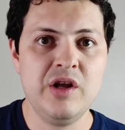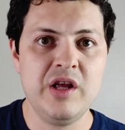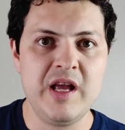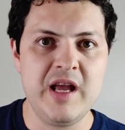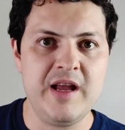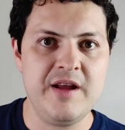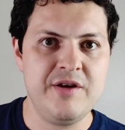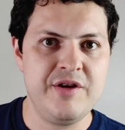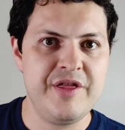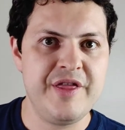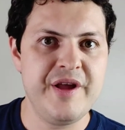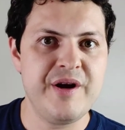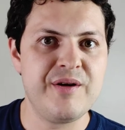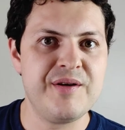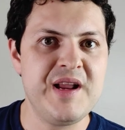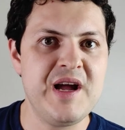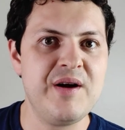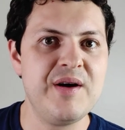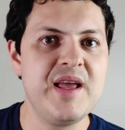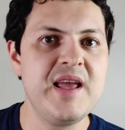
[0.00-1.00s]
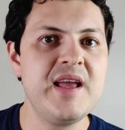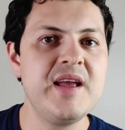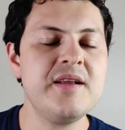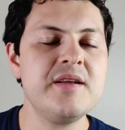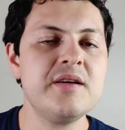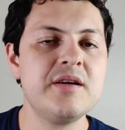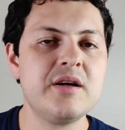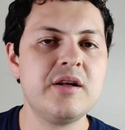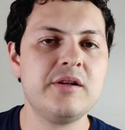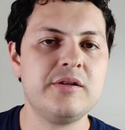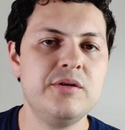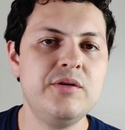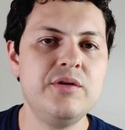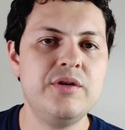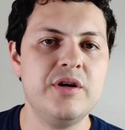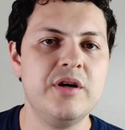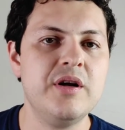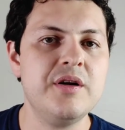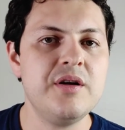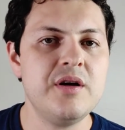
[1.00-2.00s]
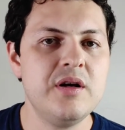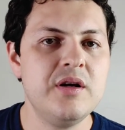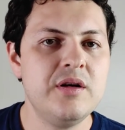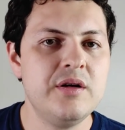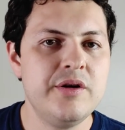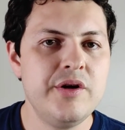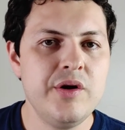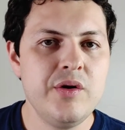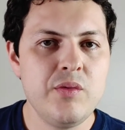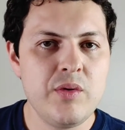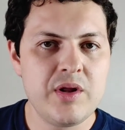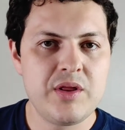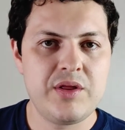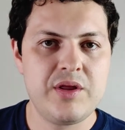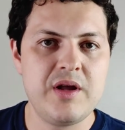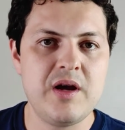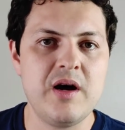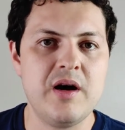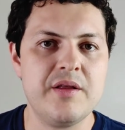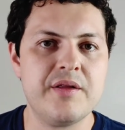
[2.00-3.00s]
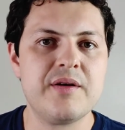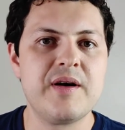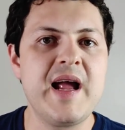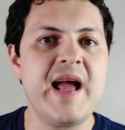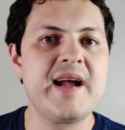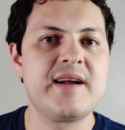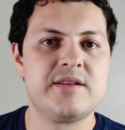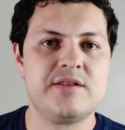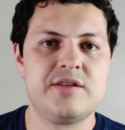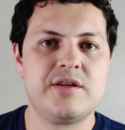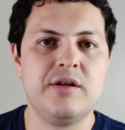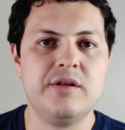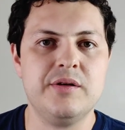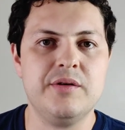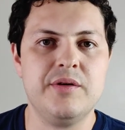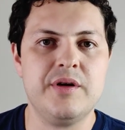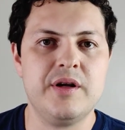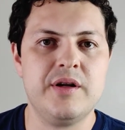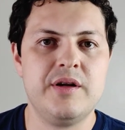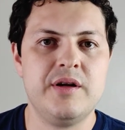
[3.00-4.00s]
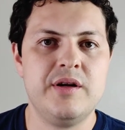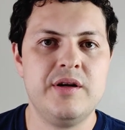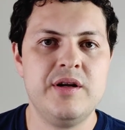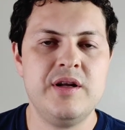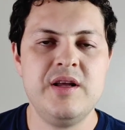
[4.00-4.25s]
They are now included with the other excluded.